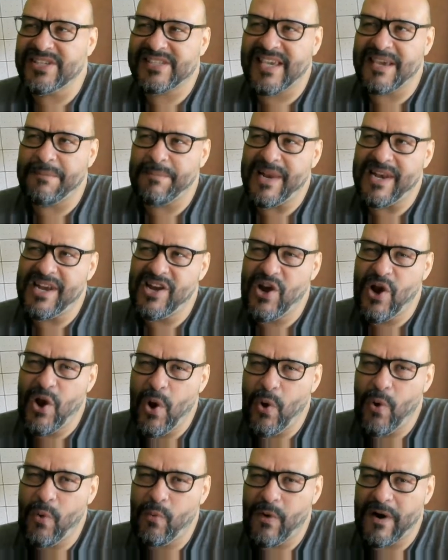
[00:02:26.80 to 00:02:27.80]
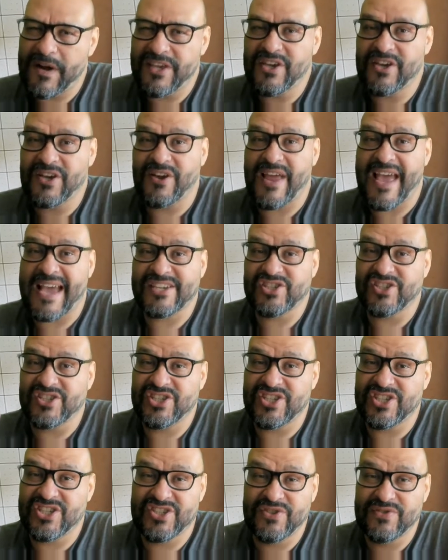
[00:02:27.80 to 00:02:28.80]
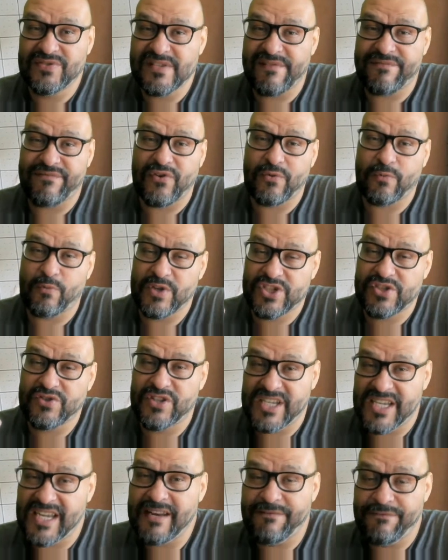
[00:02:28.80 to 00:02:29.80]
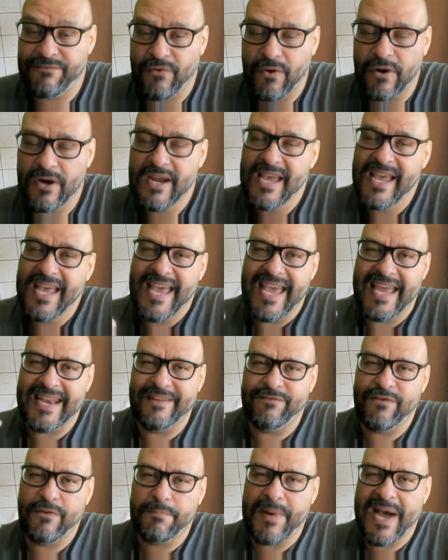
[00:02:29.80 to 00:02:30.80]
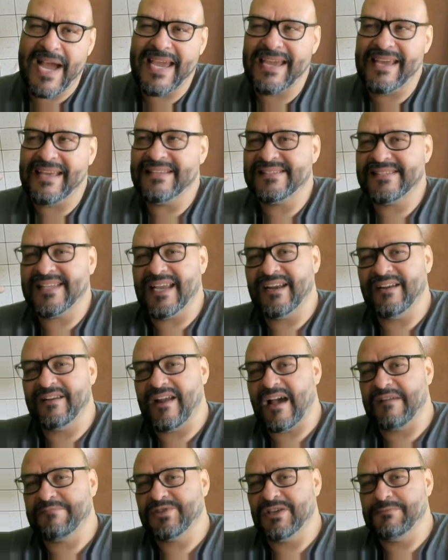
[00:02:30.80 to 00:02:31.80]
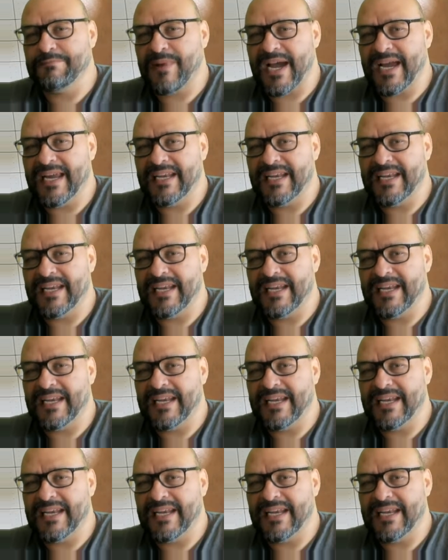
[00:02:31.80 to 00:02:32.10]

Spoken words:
keep it low where you could actually just use it for what you need it for. And if you buy it instead of an option buying